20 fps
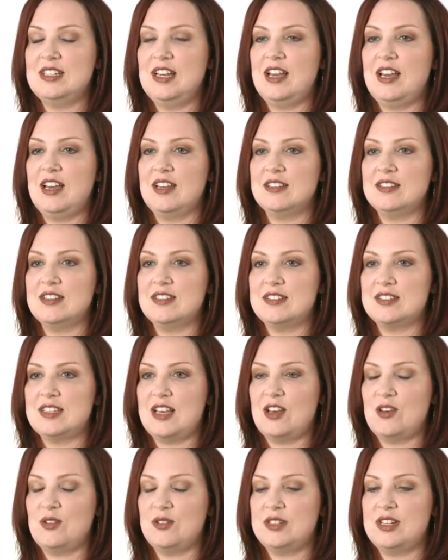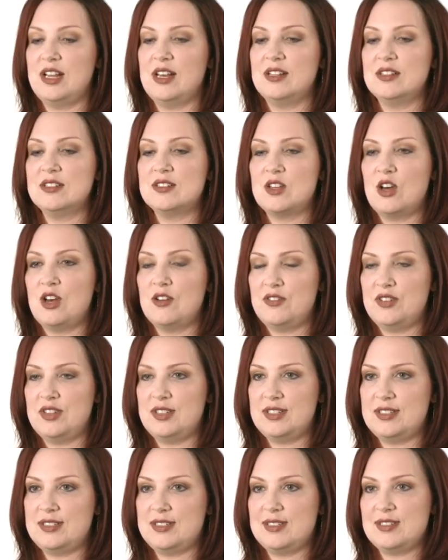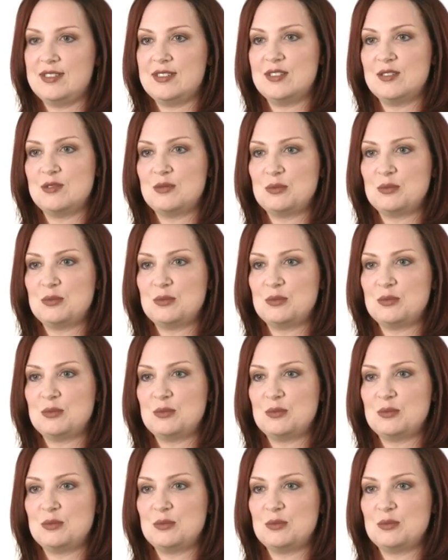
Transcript: at the South Dallas office.